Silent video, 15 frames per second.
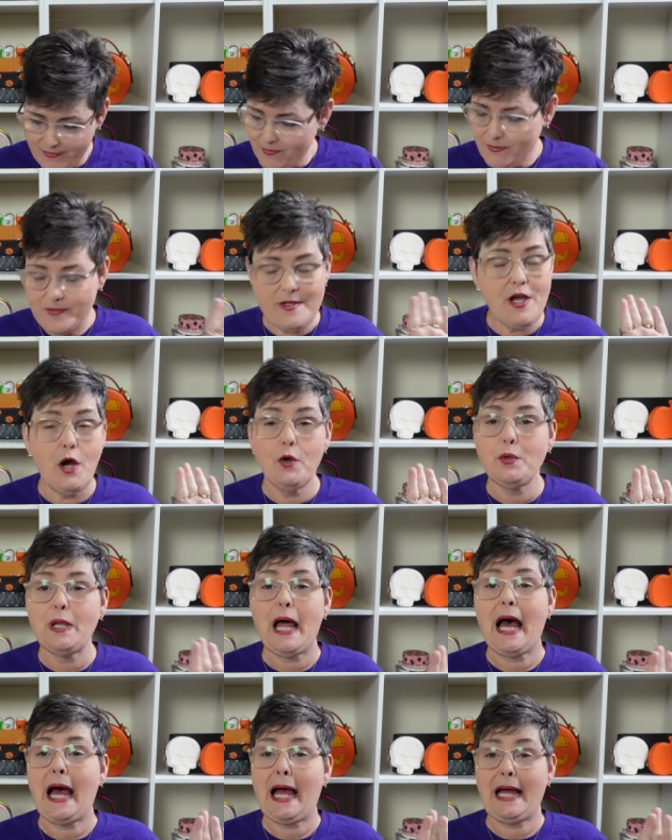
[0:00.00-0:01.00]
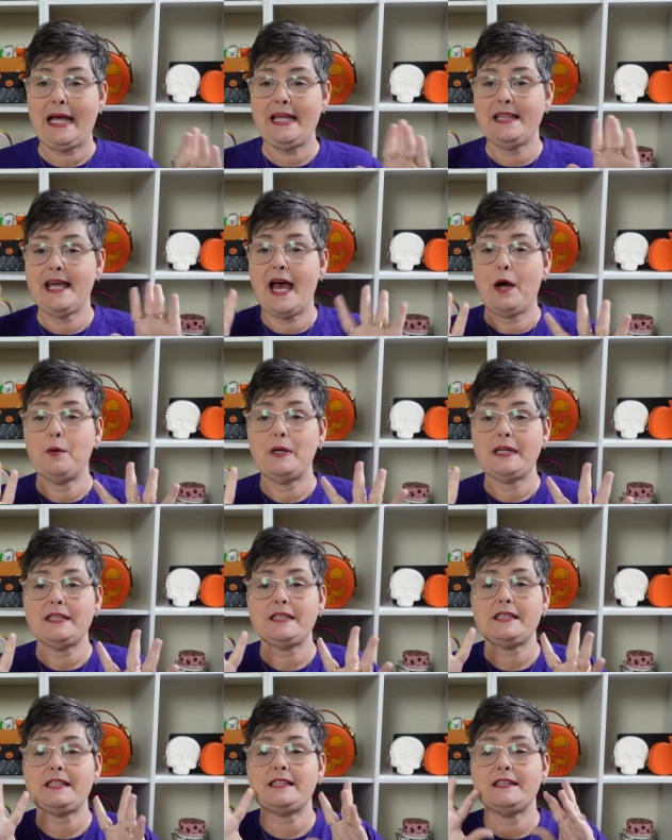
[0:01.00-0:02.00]
no lie, that
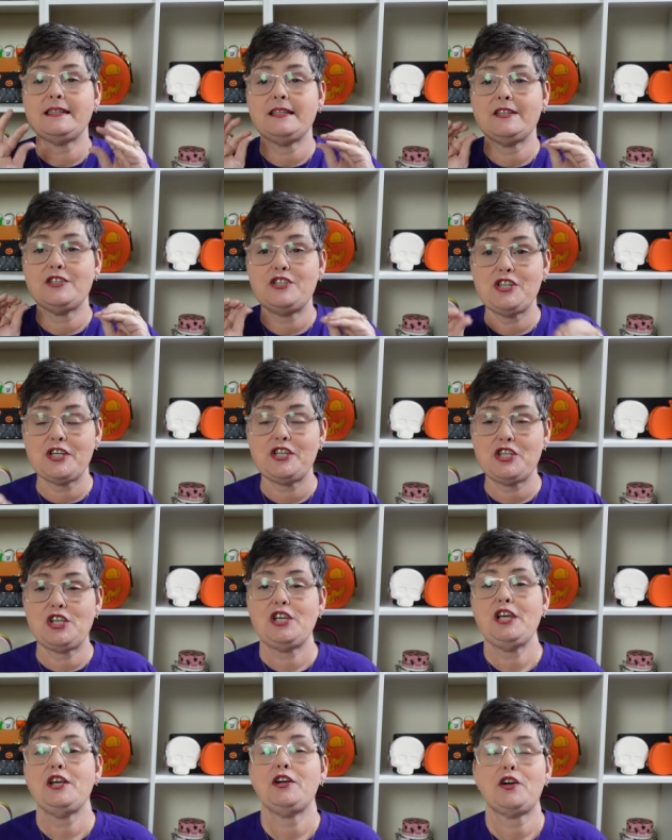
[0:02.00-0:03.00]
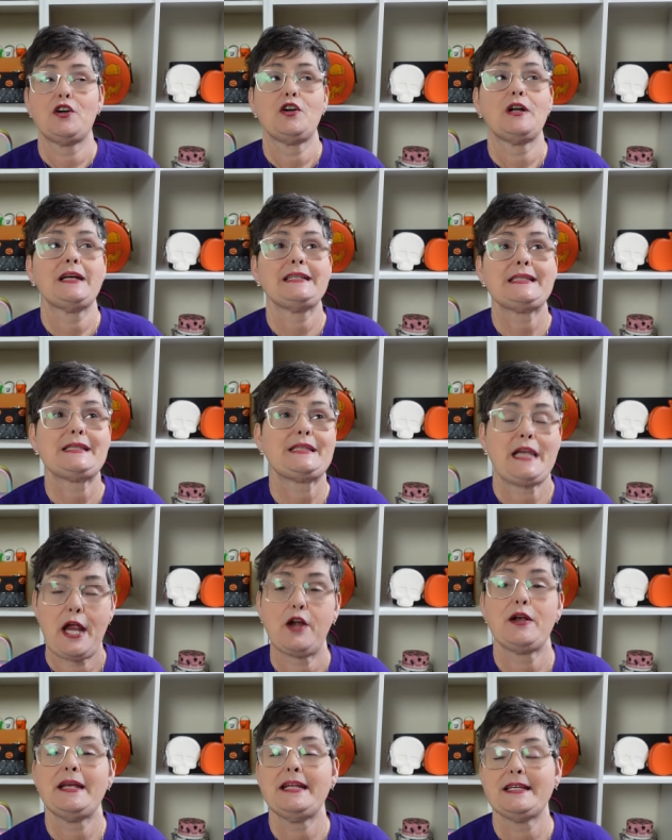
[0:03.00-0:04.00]
was just sheer
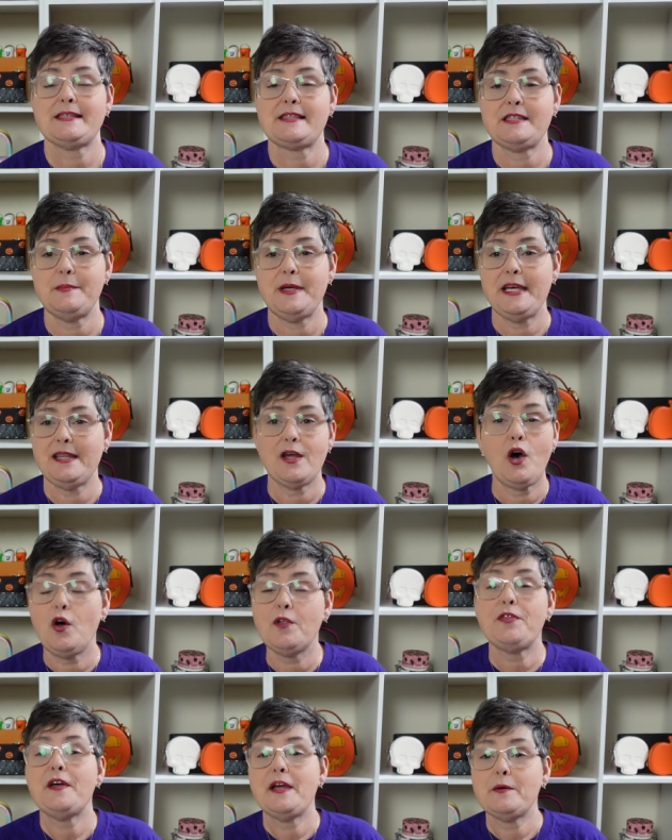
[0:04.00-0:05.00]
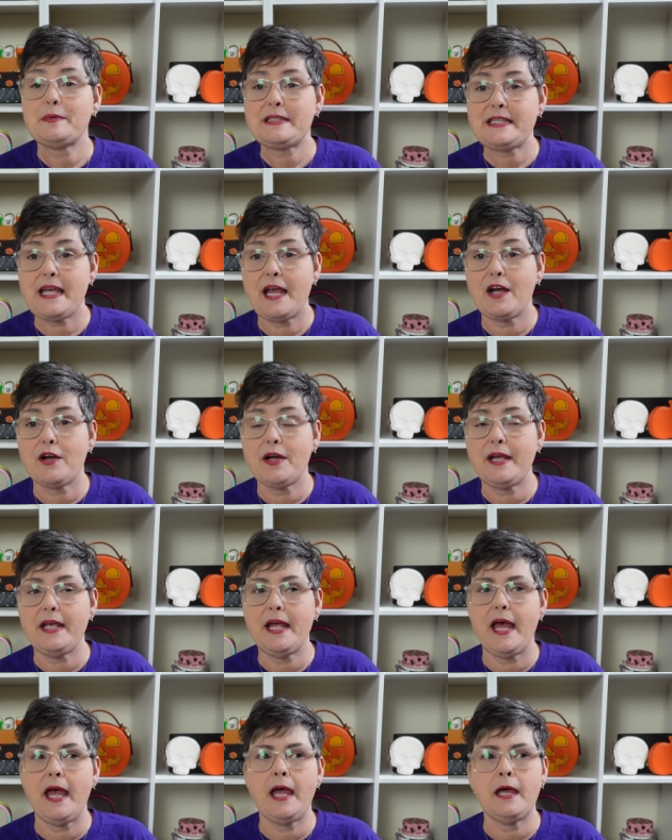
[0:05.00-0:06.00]
scariness to me. The whole thing was
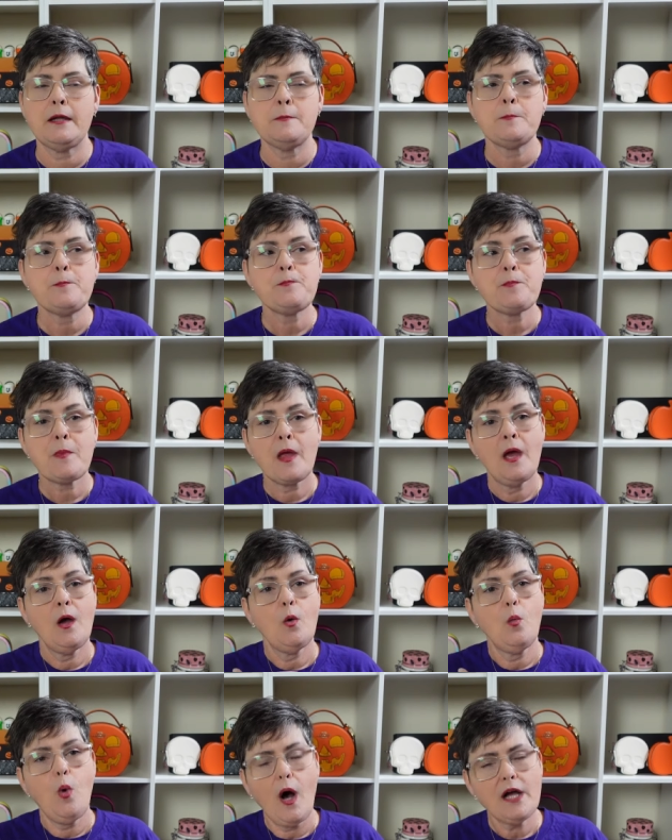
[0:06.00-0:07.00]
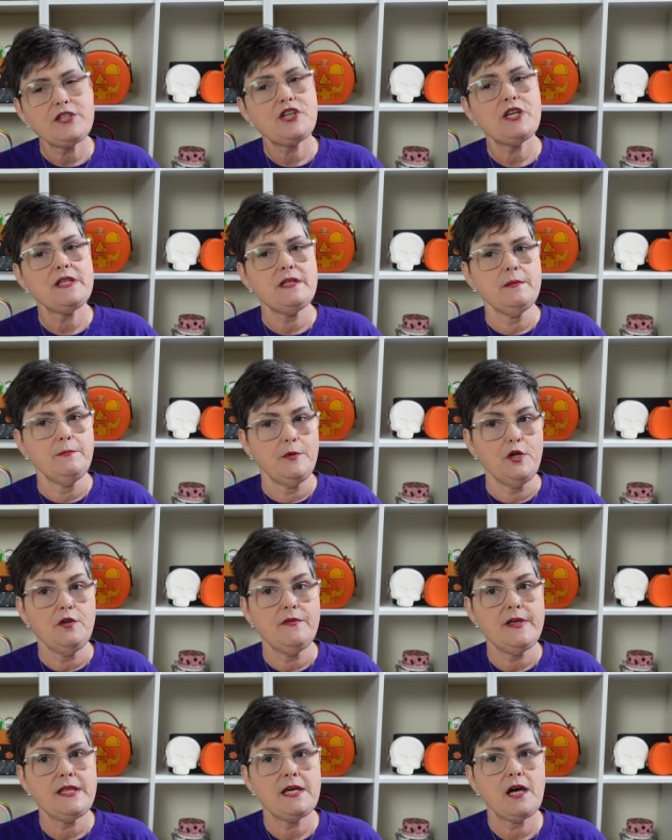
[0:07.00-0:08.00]
scary, and watching the
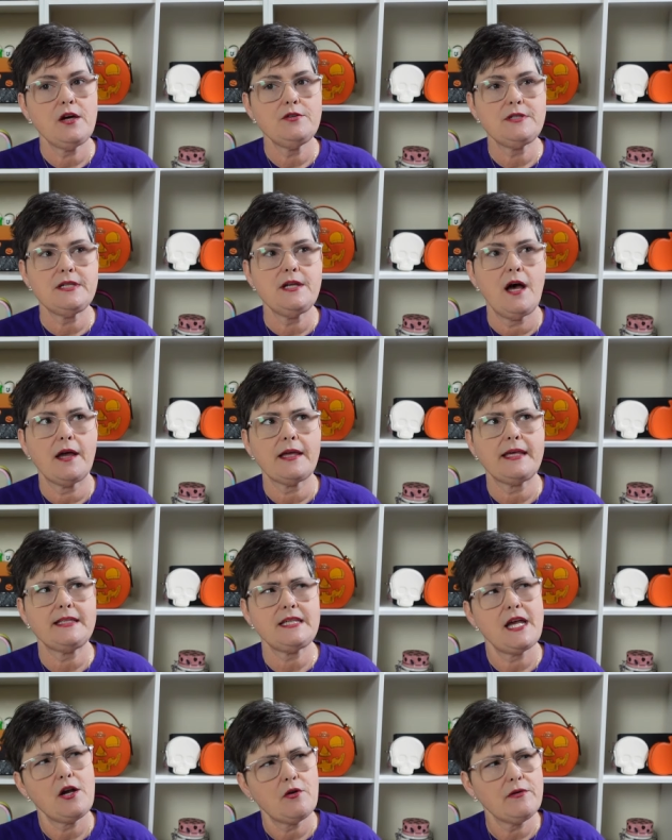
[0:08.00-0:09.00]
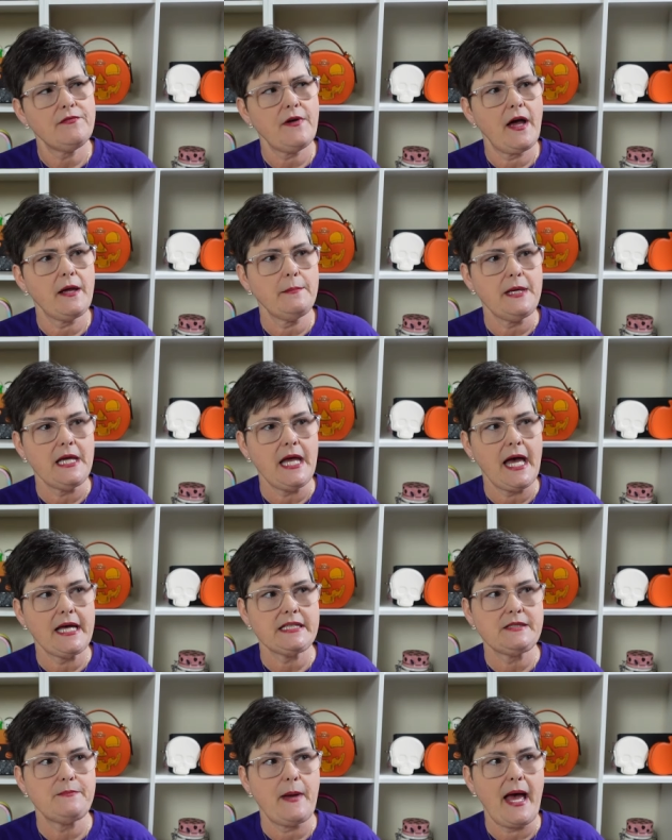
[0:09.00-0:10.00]
movie, though, did not terrify me
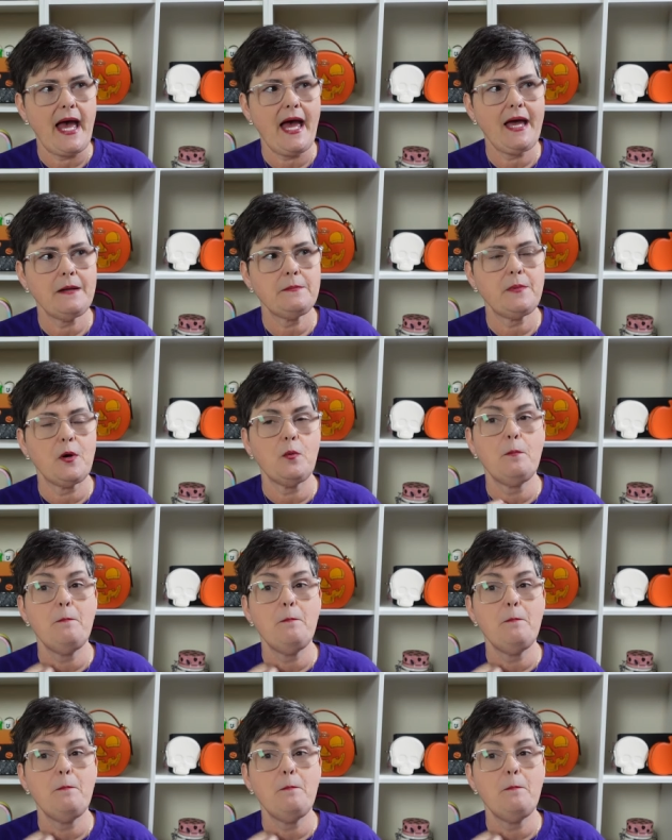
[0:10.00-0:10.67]
as bad, but